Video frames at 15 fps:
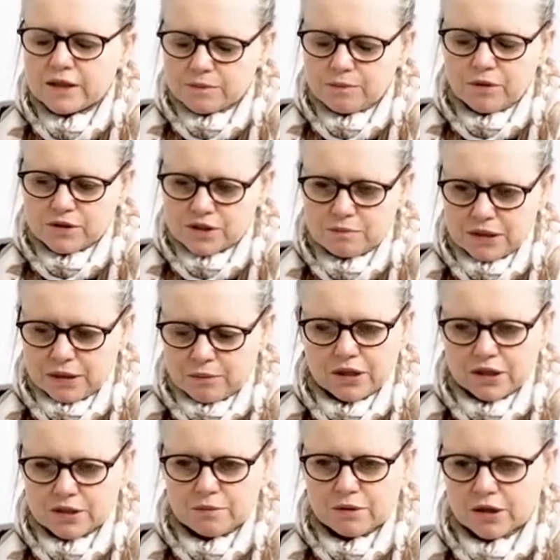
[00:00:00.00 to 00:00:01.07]
it's possibly
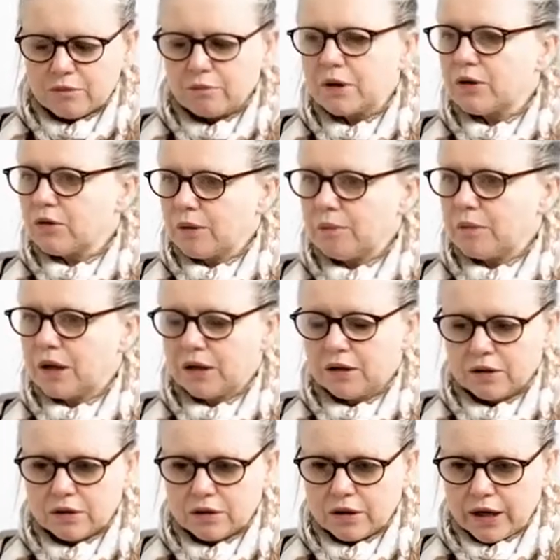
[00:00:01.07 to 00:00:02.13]
because my, my
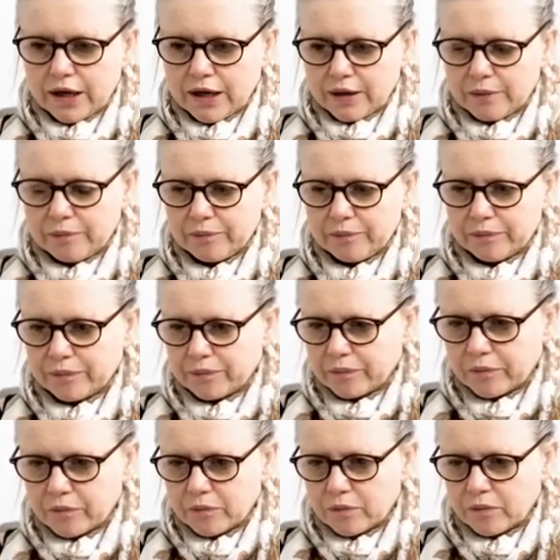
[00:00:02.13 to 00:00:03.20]
grandma, um,
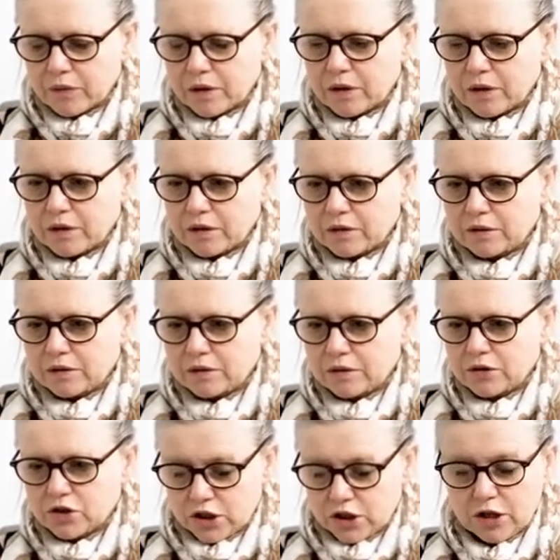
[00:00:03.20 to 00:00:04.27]

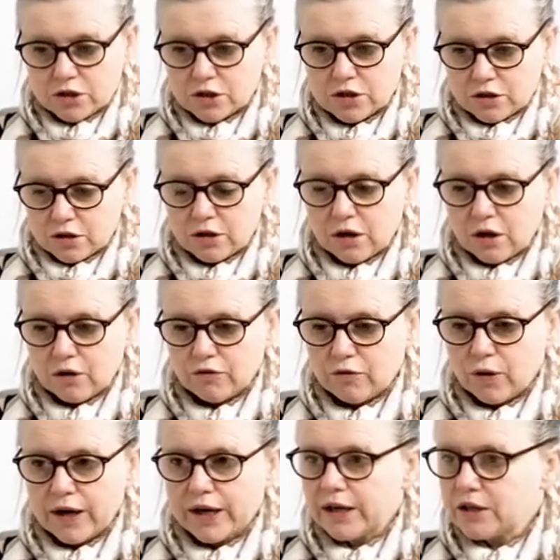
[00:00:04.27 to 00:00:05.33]
she lost a lot
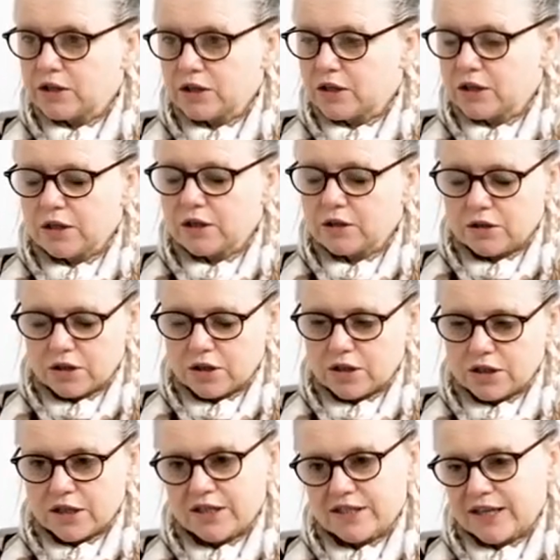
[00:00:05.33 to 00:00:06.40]
of weight and it,
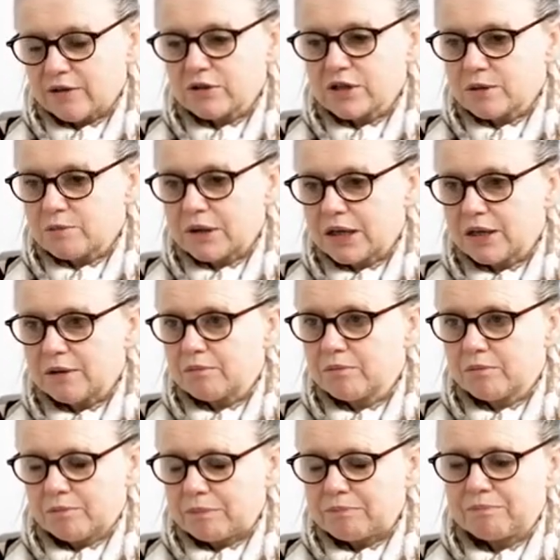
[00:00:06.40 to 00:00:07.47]
it turns out to be,
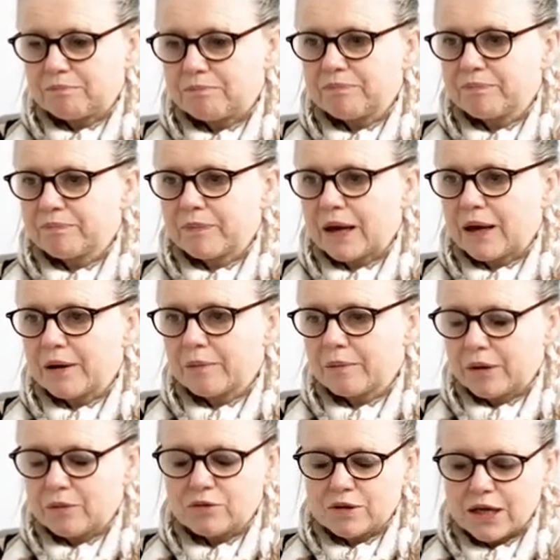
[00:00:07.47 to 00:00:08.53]

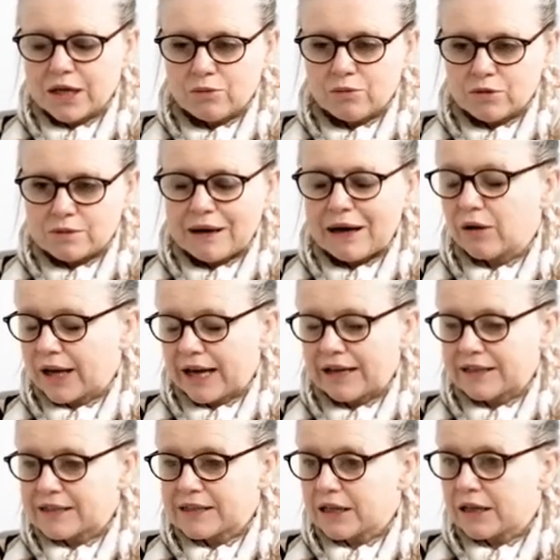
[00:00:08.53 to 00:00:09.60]
um, it, it was bowel
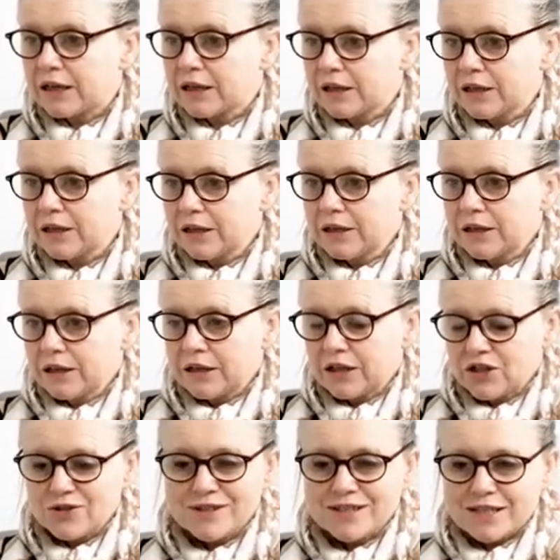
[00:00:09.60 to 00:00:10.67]
cancer
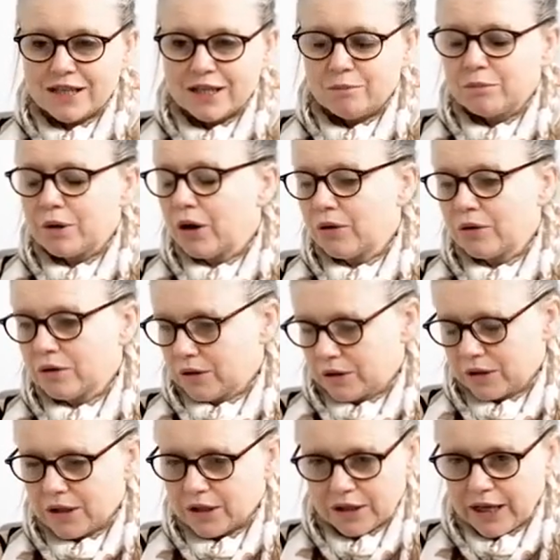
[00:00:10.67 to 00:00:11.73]
and she was skin and
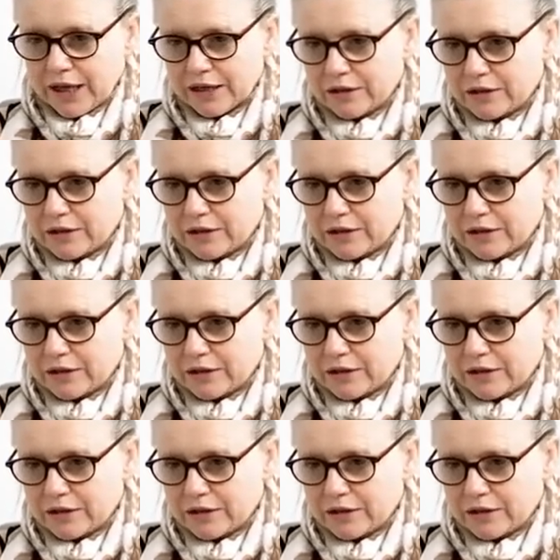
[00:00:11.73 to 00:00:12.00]
bone at the